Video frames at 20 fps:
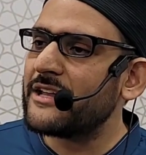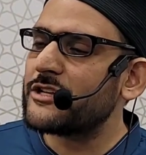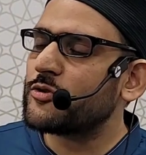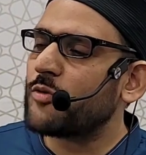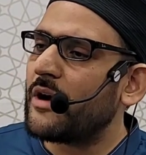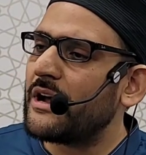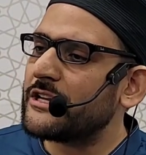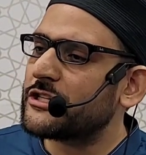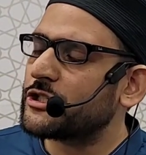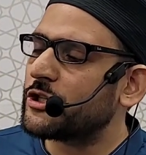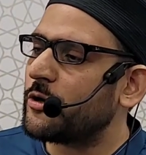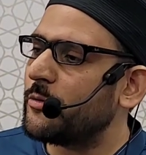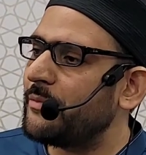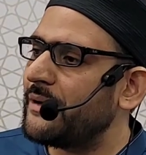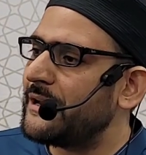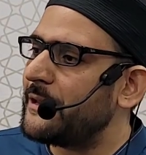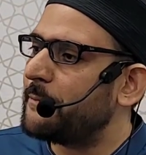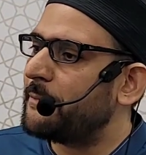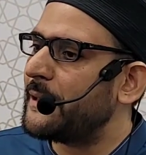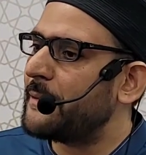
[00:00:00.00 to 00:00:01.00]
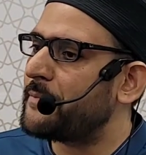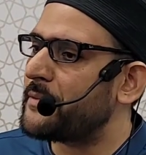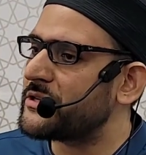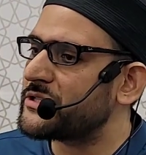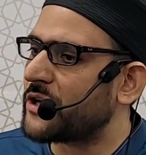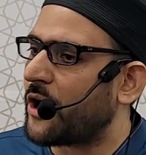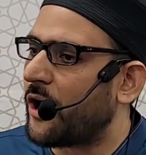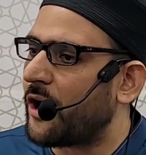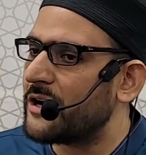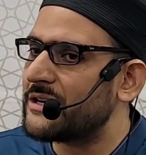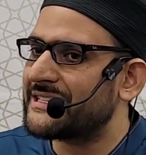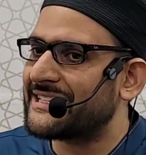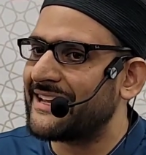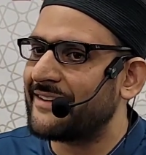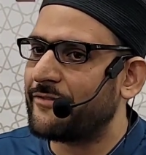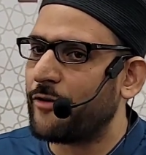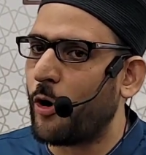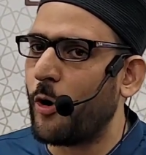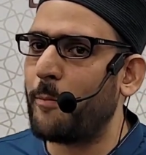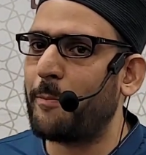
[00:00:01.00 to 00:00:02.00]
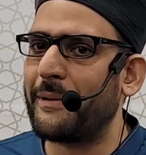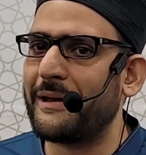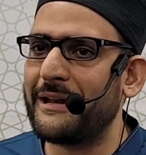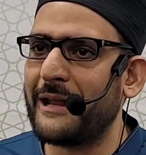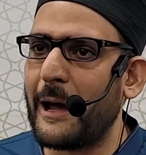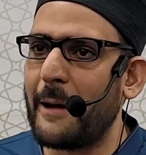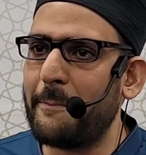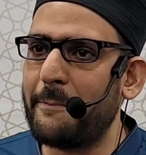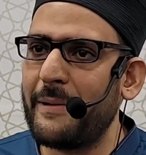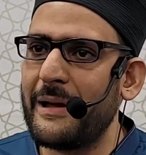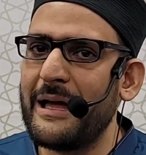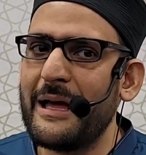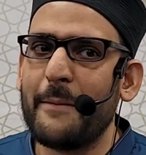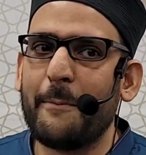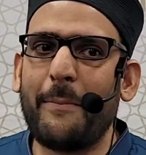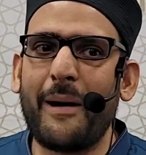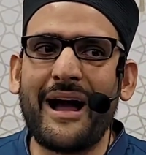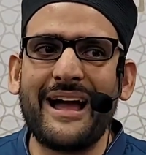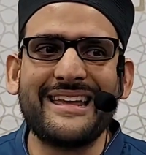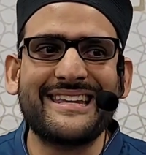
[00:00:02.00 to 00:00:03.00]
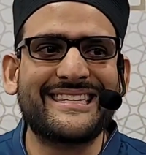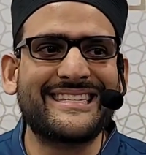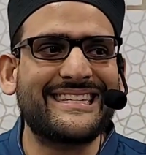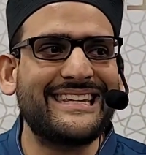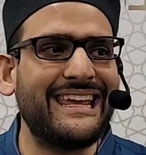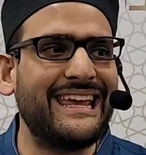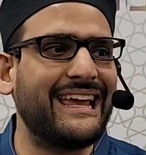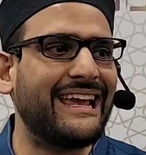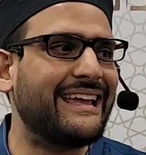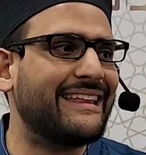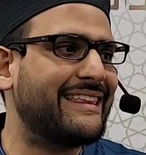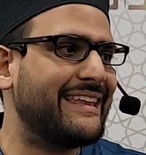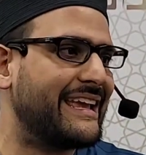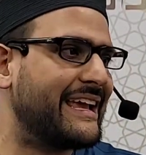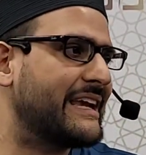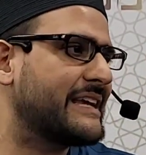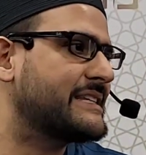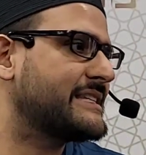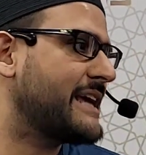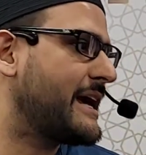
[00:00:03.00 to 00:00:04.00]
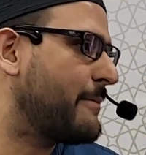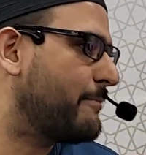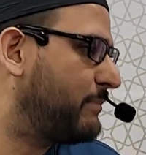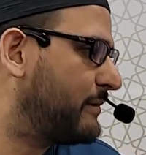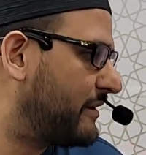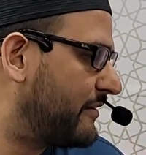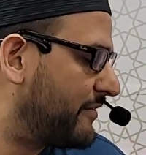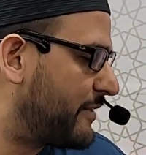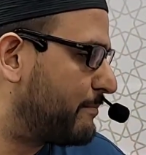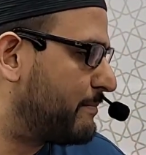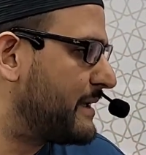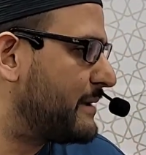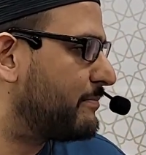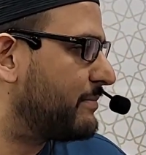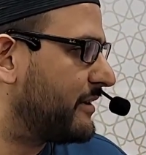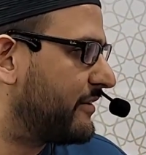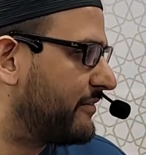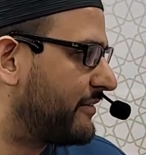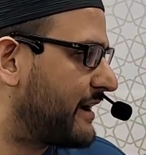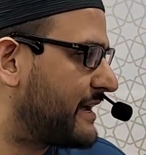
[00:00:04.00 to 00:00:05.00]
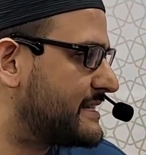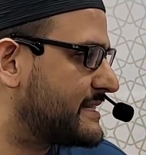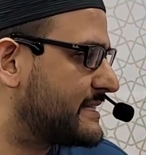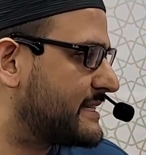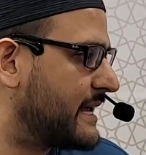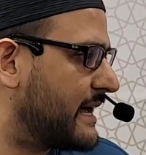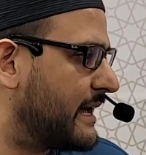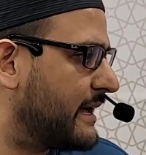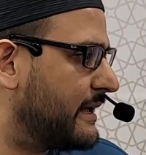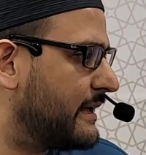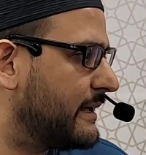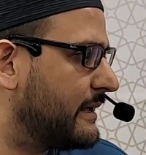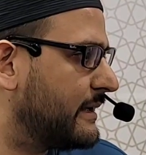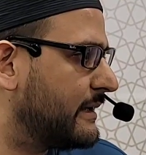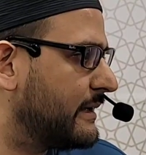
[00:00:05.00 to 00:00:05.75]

is why so many people's hearts have opened up by seeing the example of the people of Gaza.